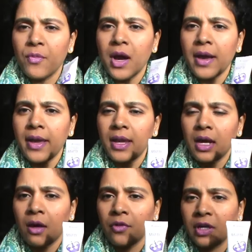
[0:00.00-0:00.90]
my
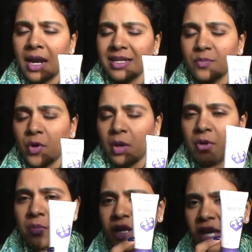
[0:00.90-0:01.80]
hourglass
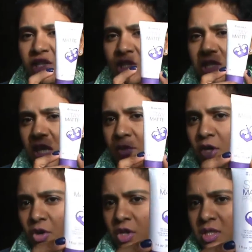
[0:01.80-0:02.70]
primer but I just came
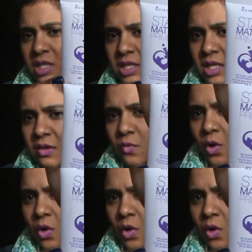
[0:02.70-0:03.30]
across this in